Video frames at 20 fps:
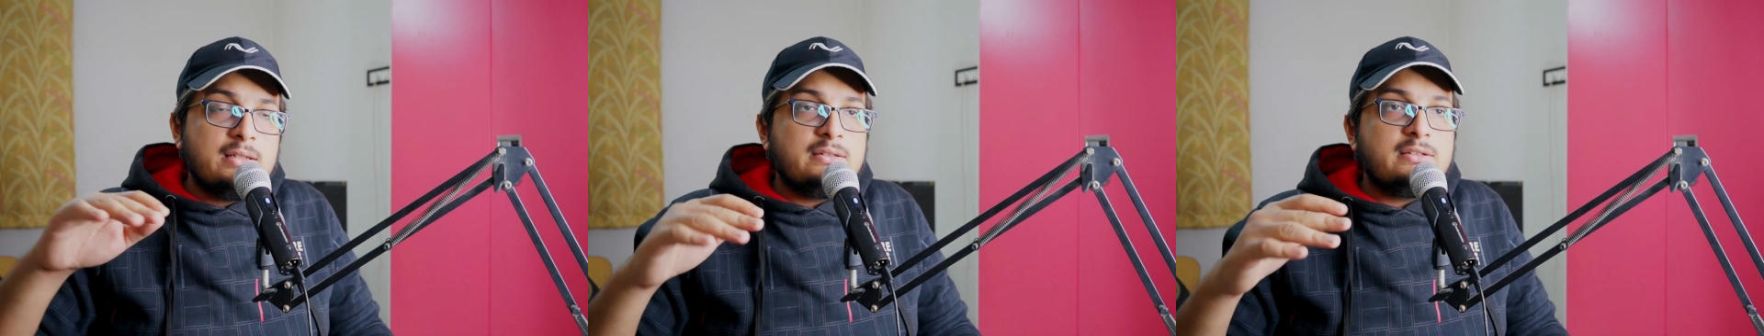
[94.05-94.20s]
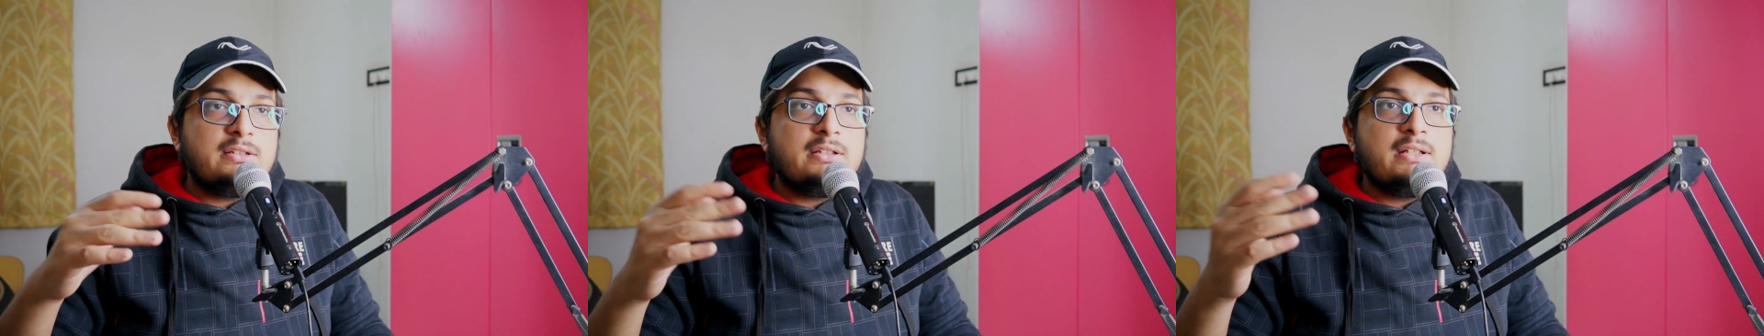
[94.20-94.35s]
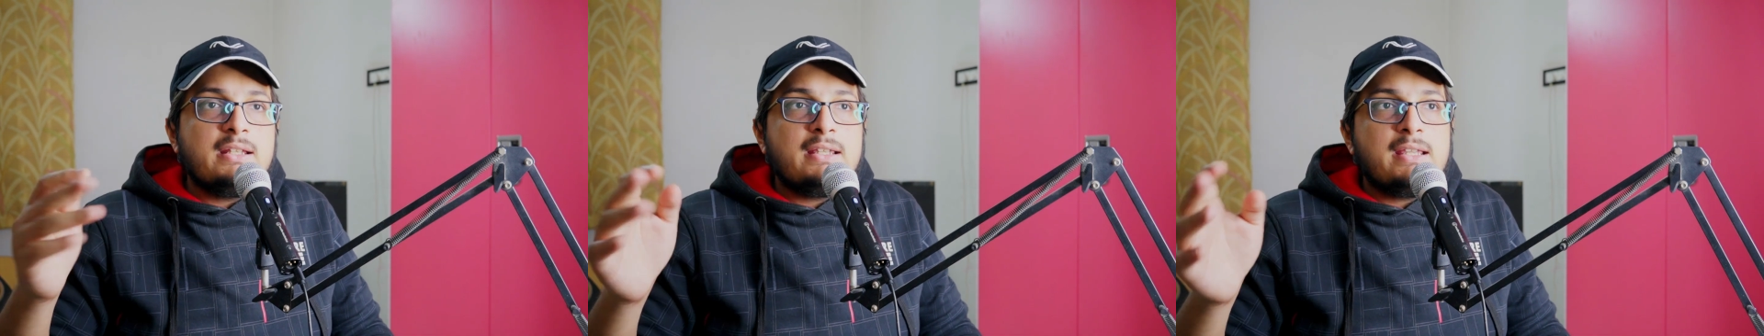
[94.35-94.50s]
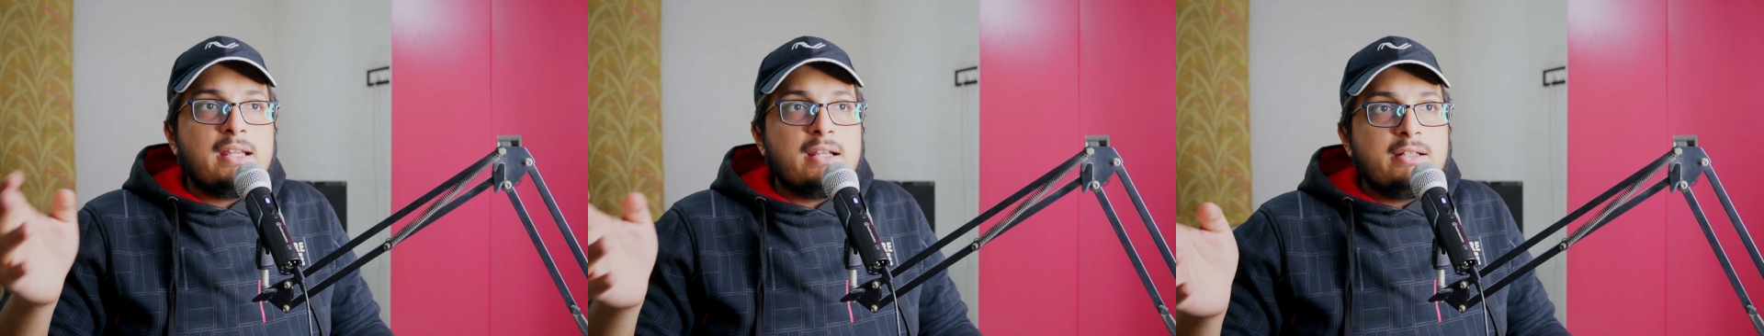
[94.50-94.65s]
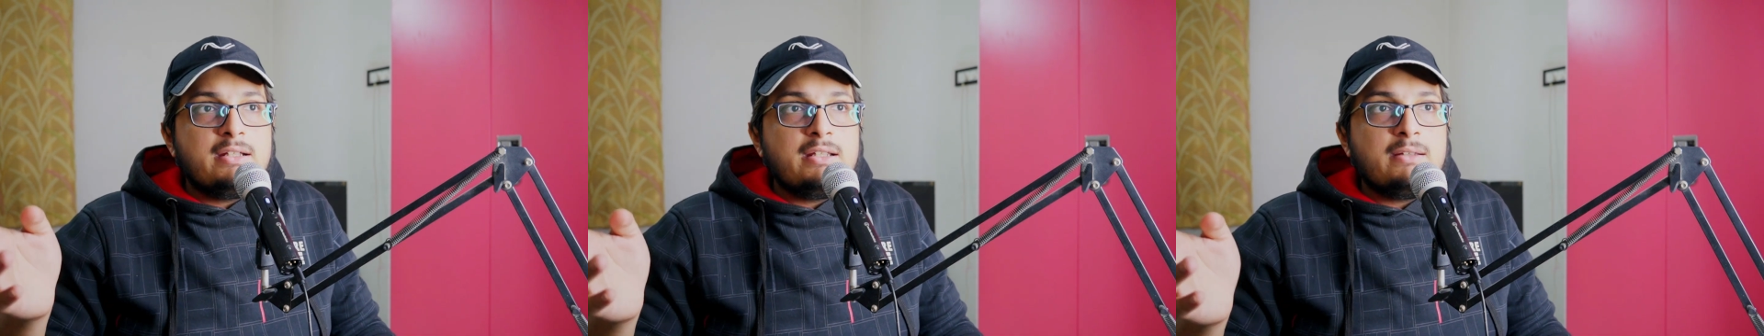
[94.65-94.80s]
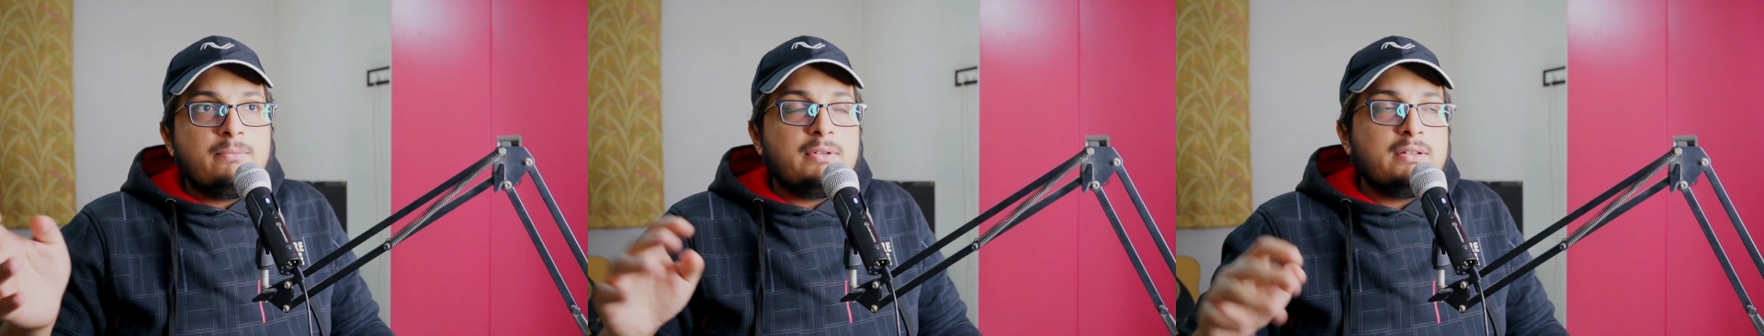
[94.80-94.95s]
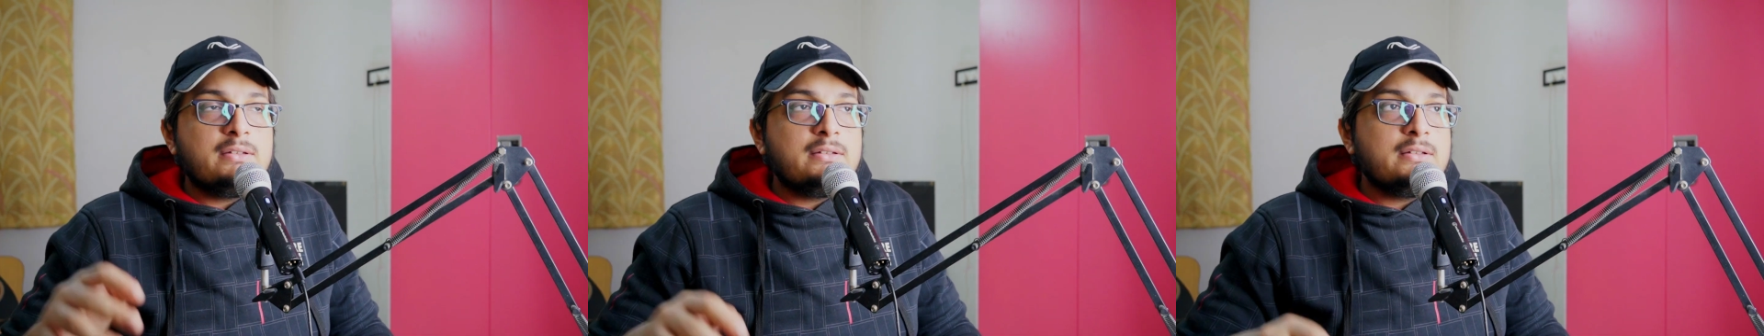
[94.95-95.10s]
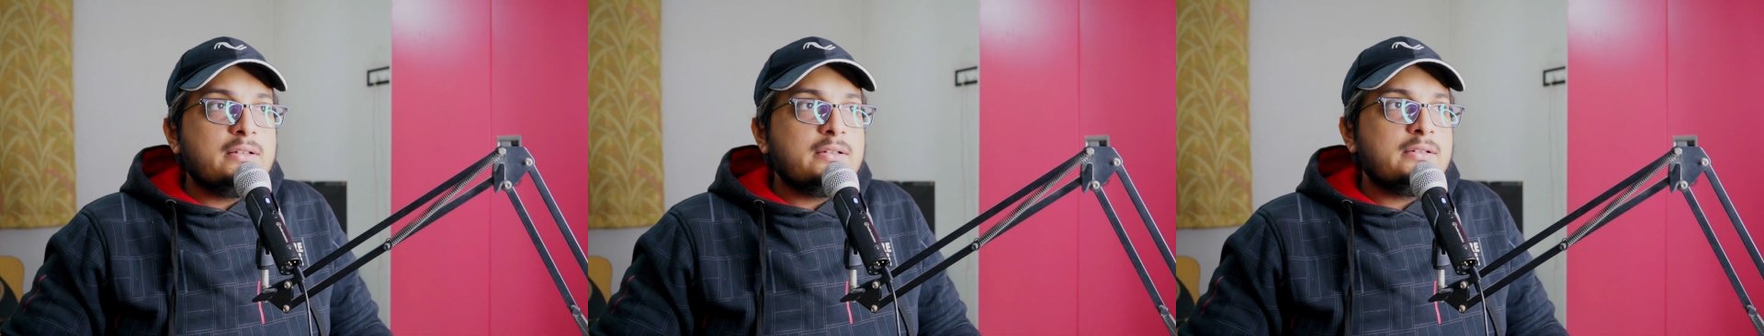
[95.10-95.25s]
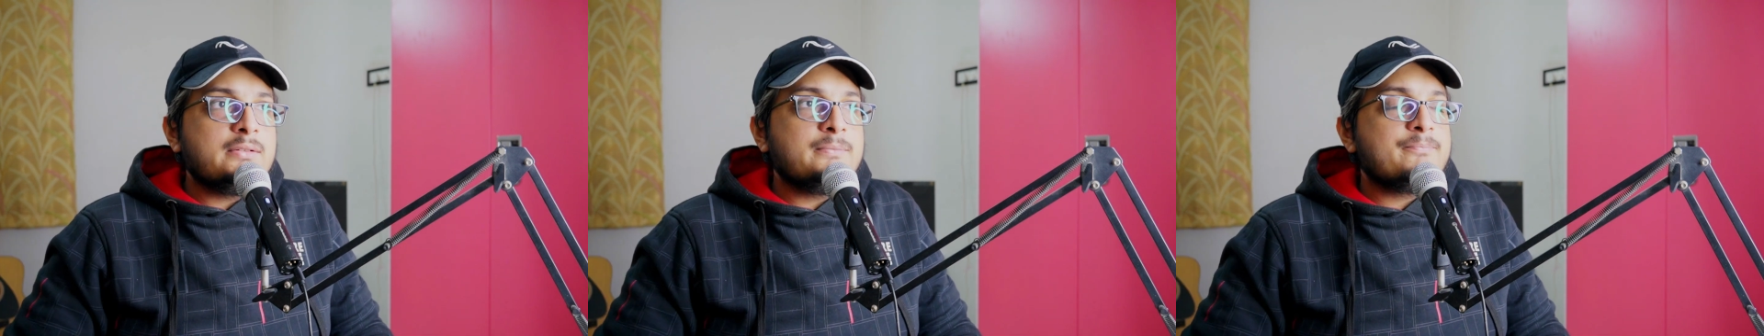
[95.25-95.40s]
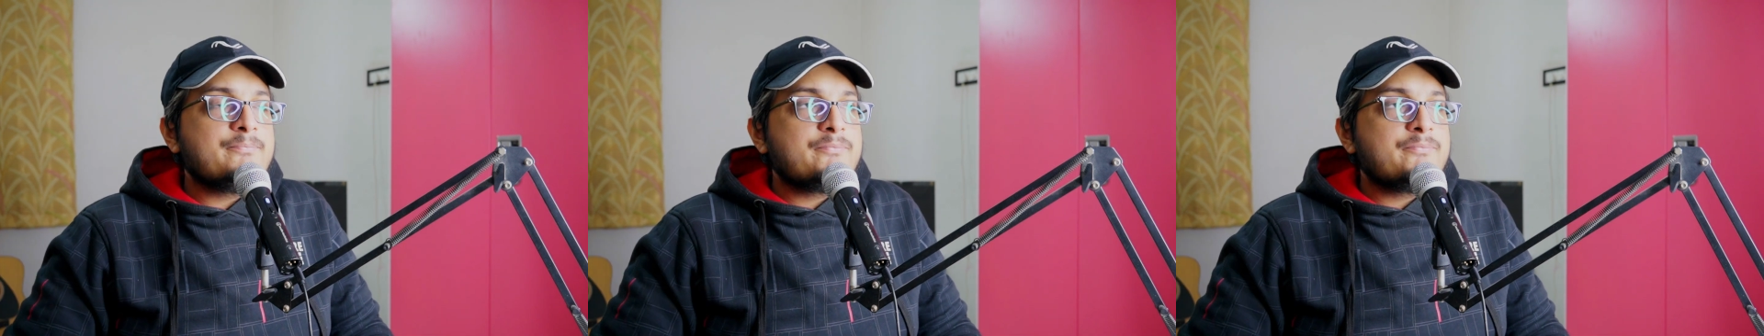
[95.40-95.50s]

3K deep in the